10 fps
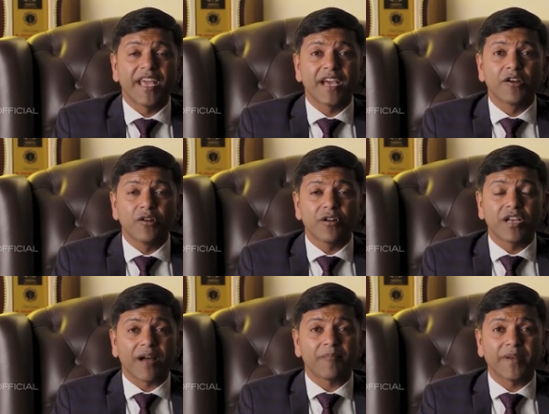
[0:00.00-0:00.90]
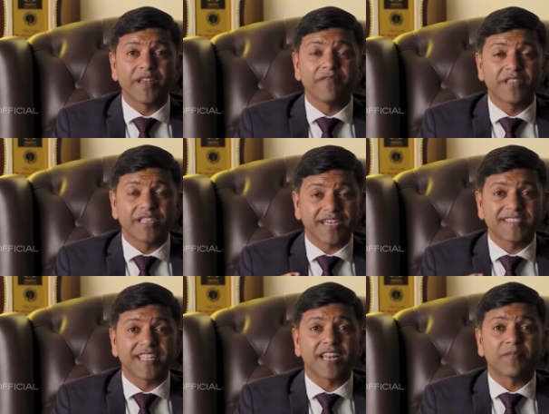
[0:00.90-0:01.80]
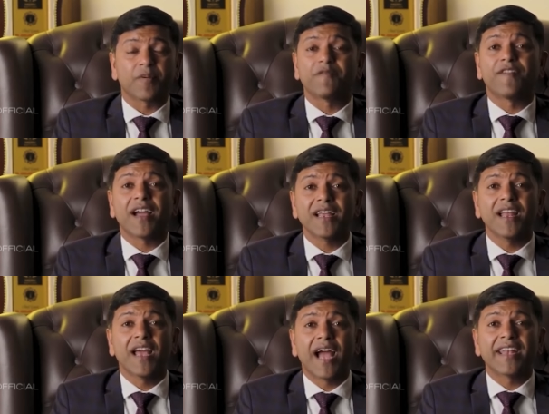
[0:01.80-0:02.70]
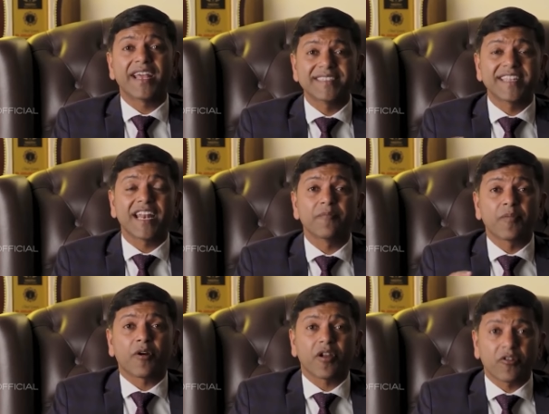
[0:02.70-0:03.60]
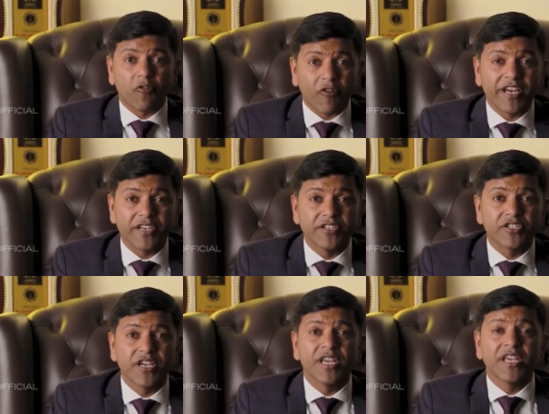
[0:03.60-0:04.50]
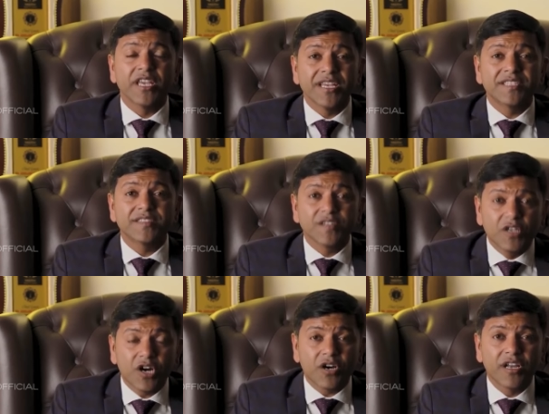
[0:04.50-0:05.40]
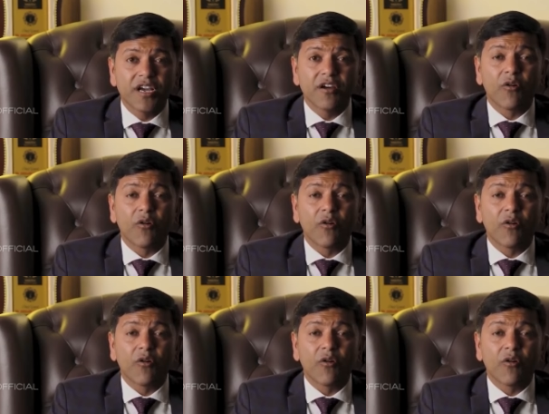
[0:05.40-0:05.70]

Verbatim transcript: a good company with excellent profile and excellent product range is good